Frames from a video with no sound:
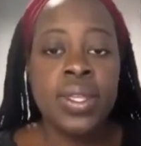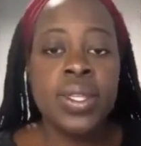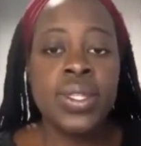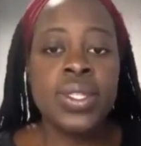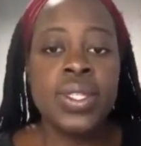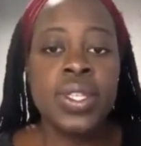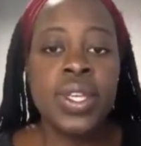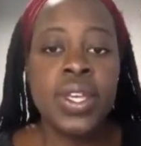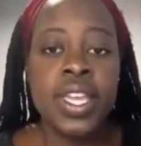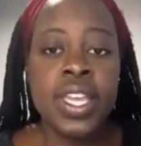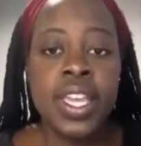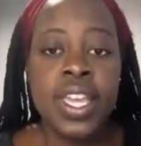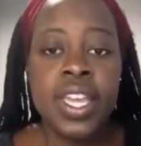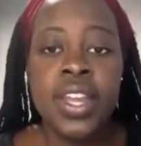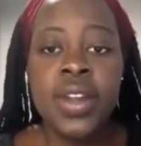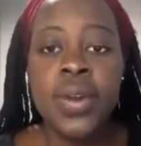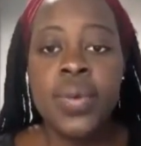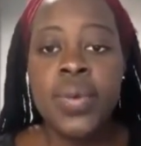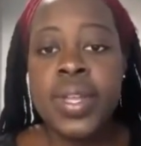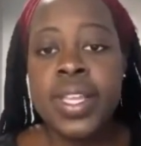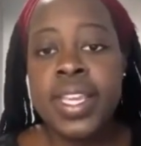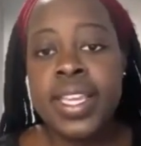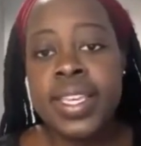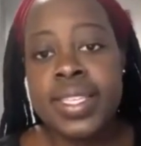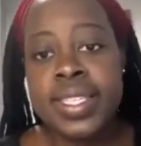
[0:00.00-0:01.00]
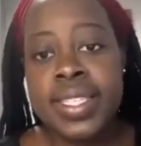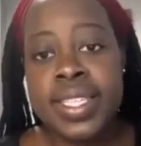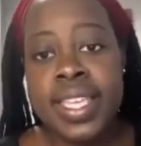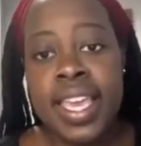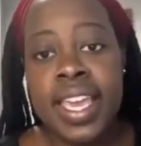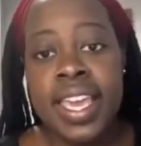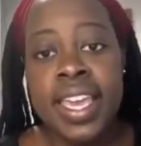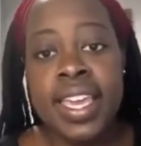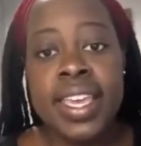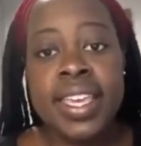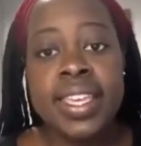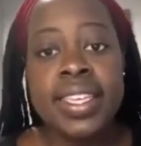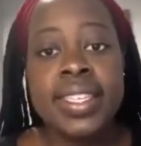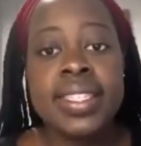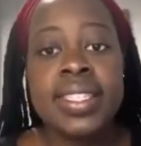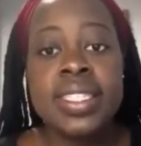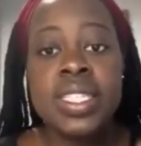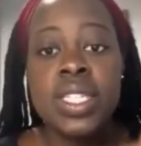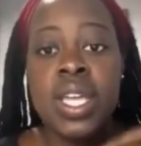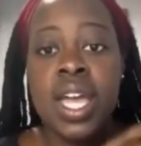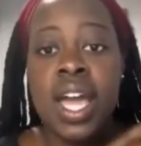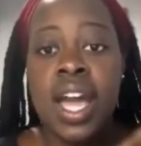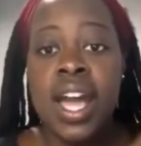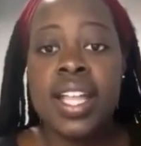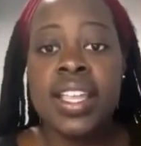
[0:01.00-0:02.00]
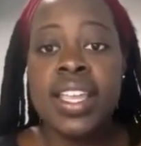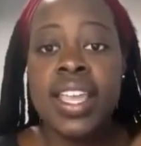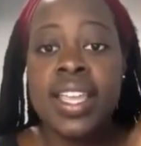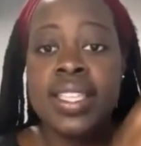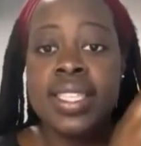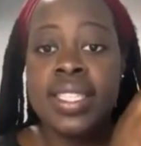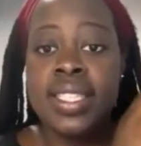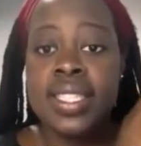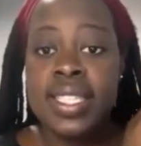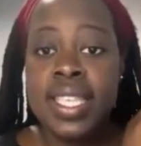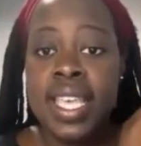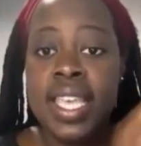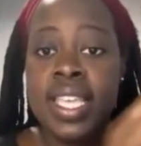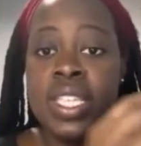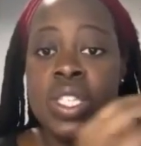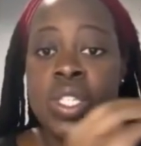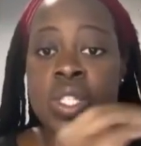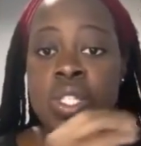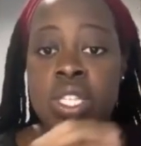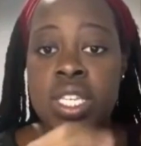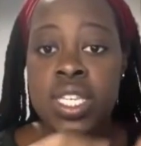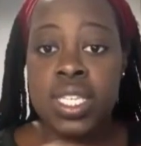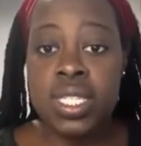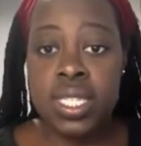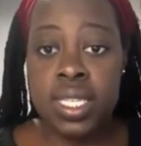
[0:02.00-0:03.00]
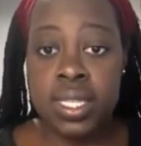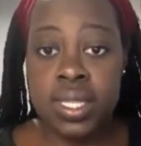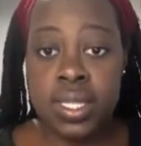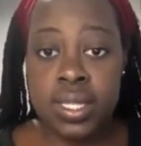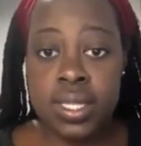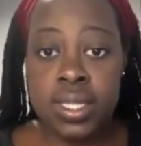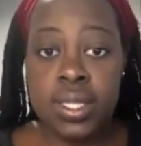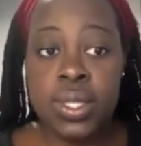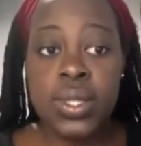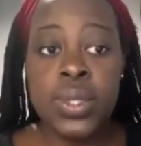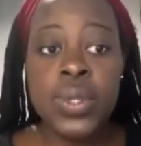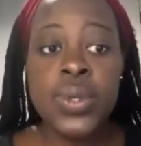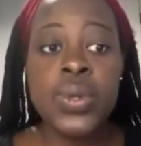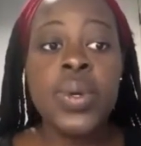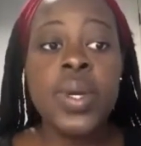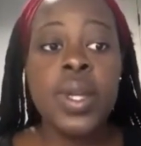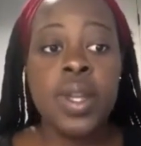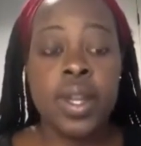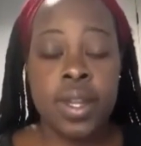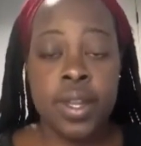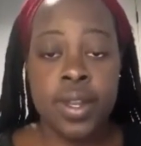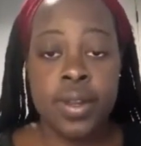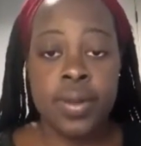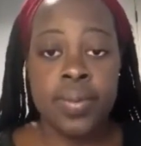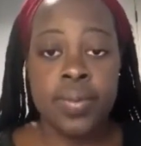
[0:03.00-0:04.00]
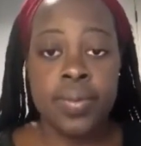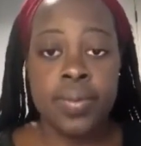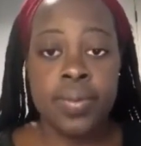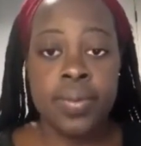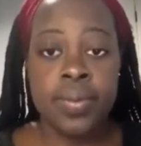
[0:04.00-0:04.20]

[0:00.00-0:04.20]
So here what he's saying is God had sent Jesus to her.